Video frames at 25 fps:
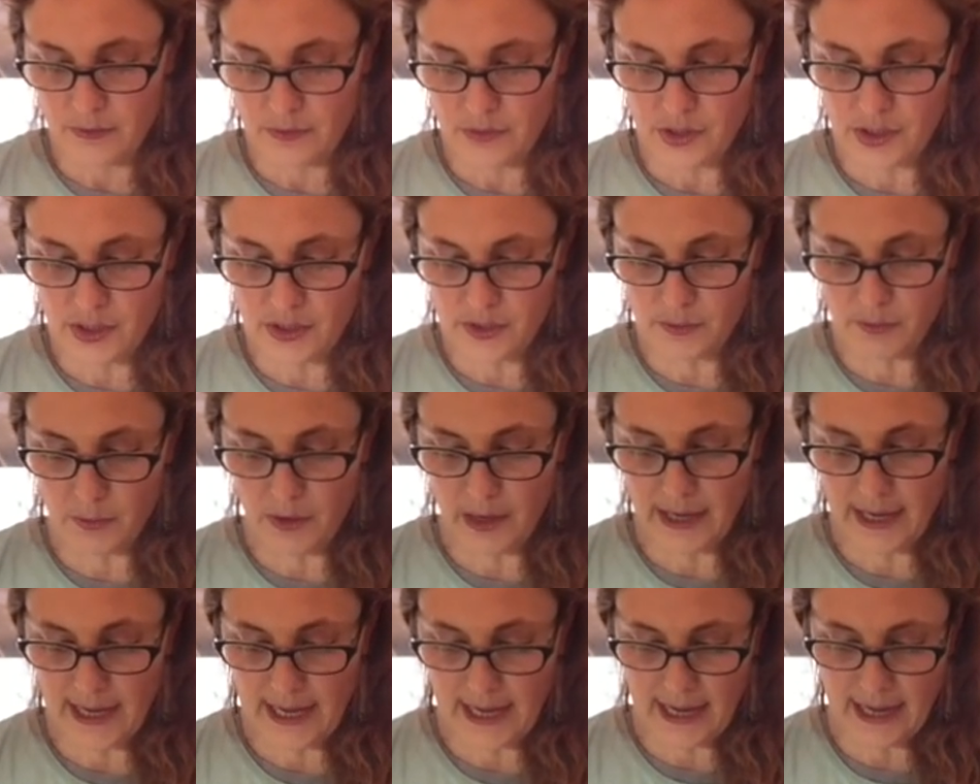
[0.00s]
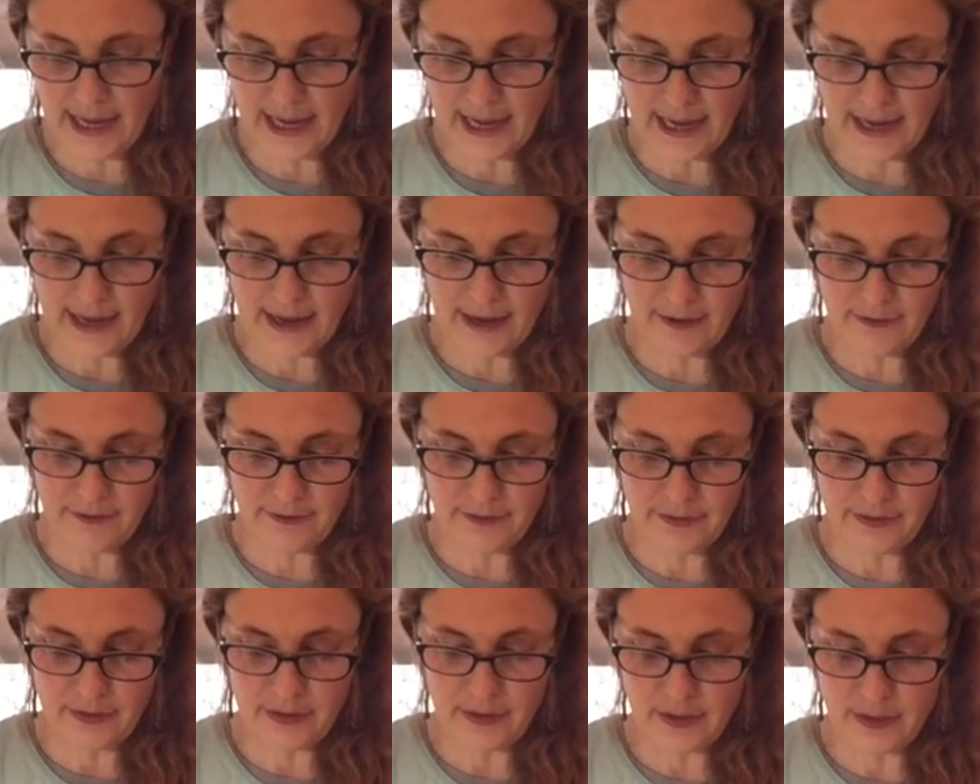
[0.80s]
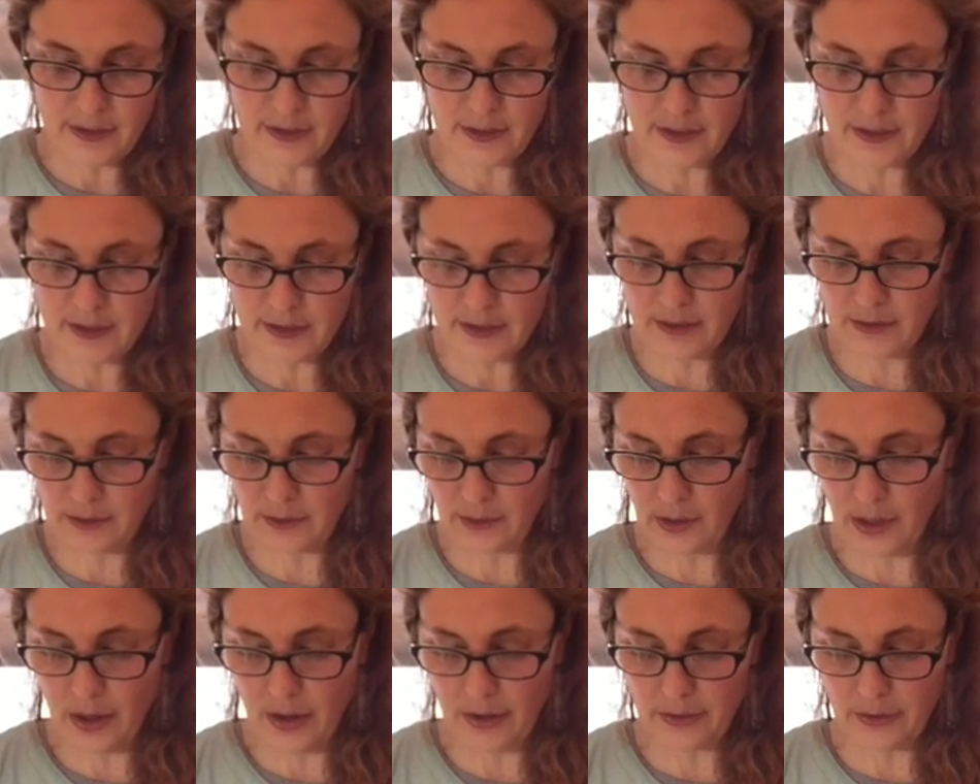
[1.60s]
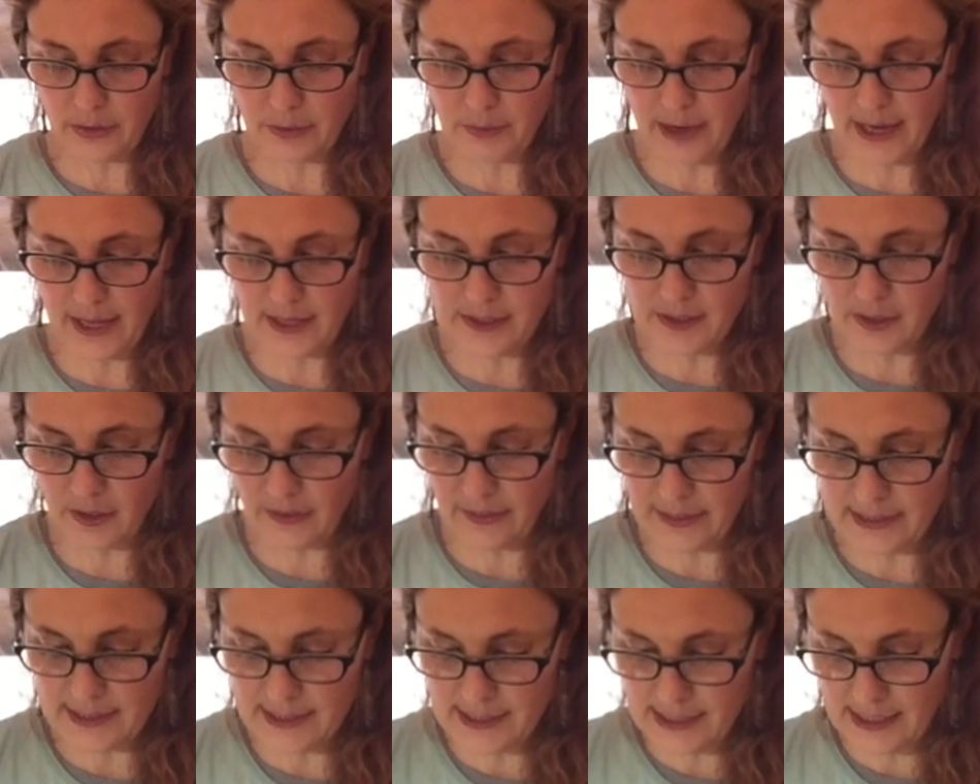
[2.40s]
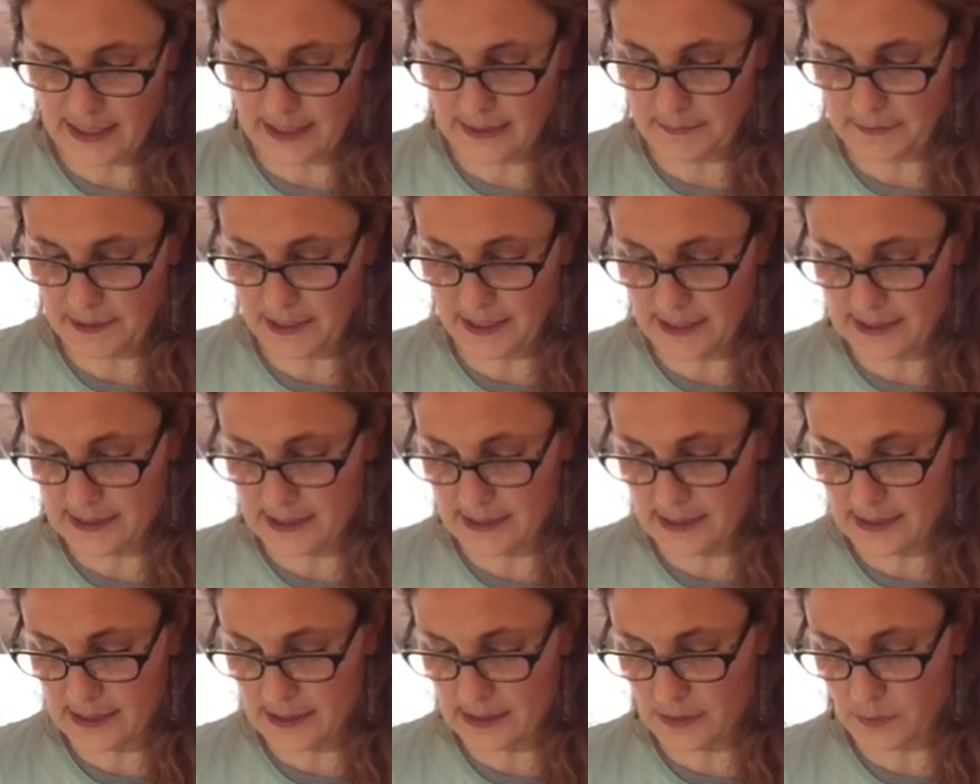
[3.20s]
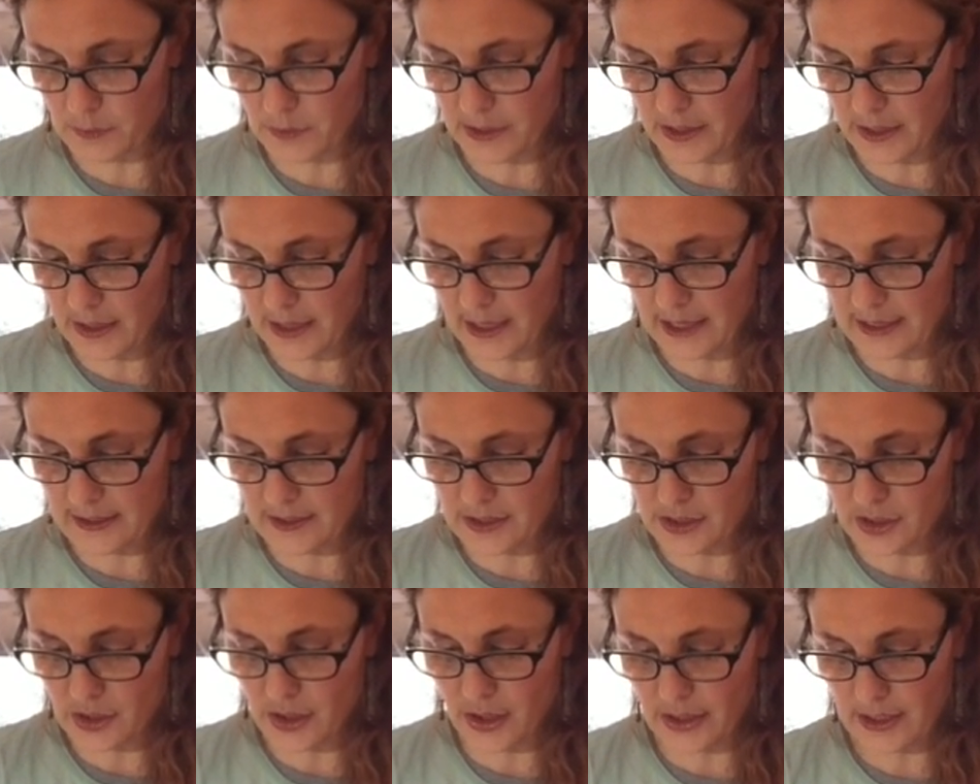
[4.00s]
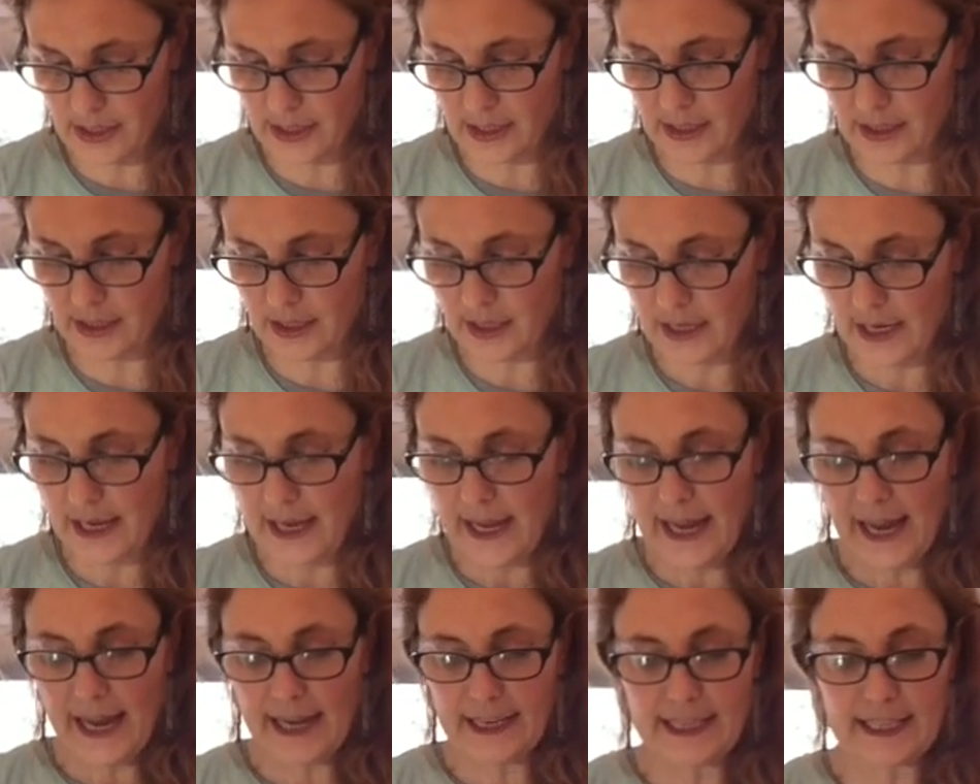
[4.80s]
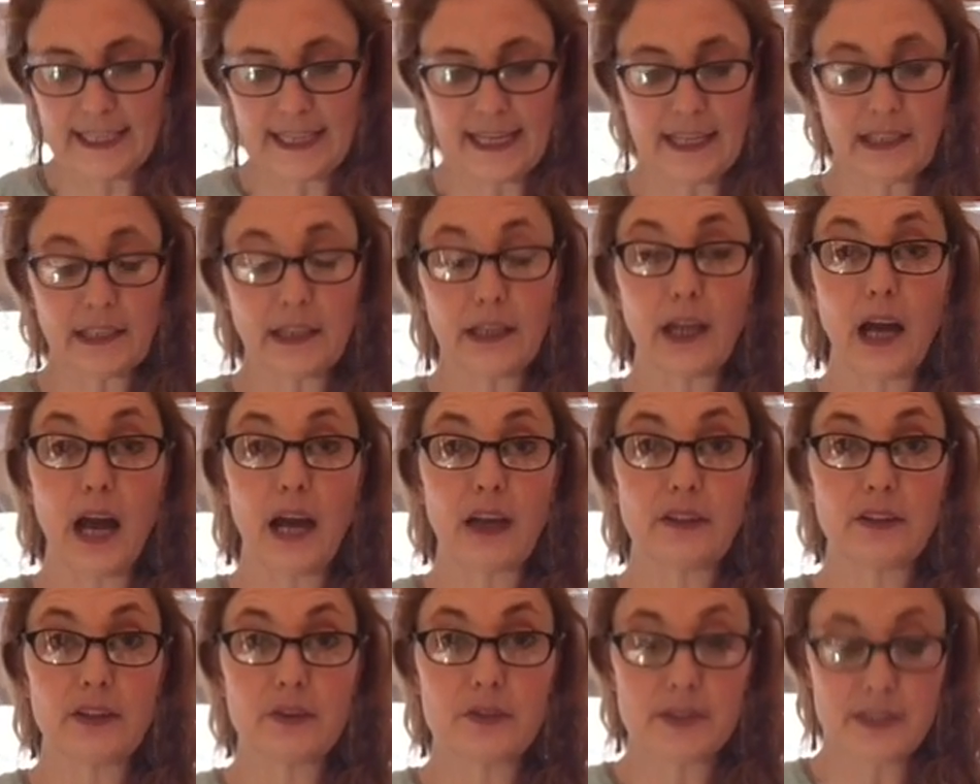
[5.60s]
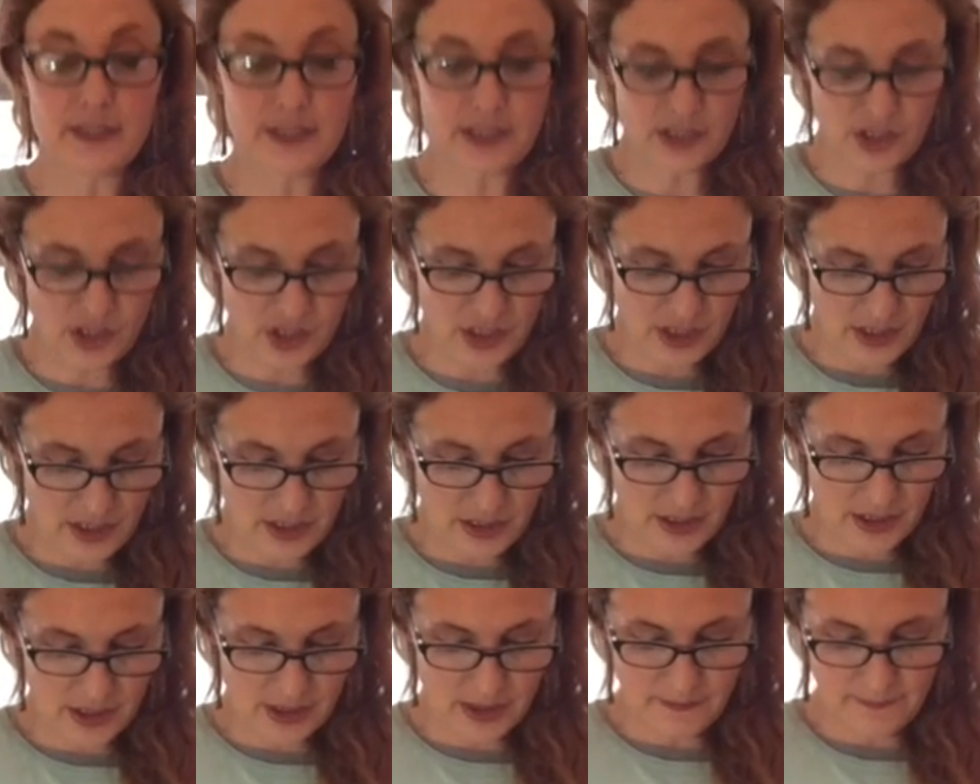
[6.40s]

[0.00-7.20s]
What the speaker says: Which is why I have long threads on this end, because this is where I started. And again, lock those stitches.